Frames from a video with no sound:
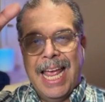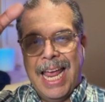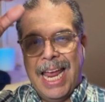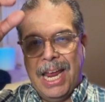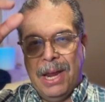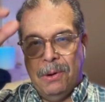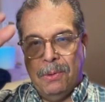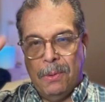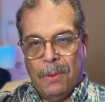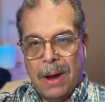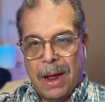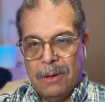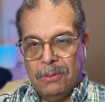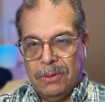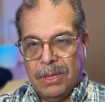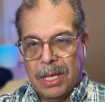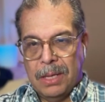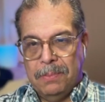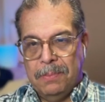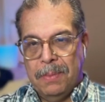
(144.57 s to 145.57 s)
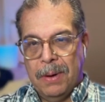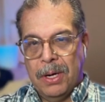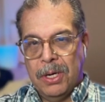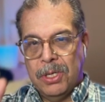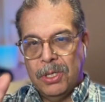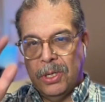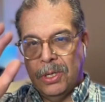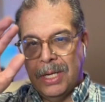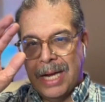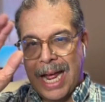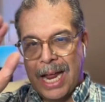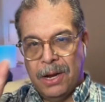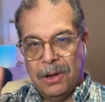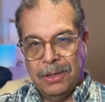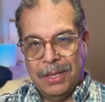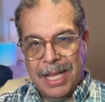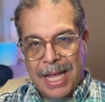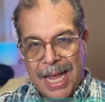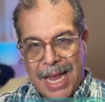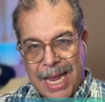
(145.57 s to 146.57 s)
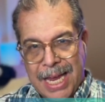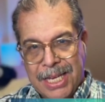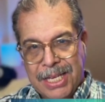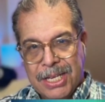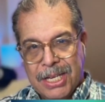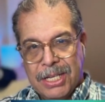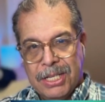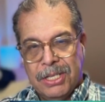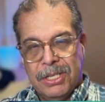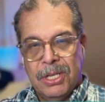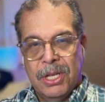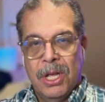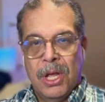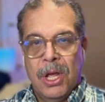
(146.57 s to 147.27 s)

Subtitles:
a rounded version along the edges.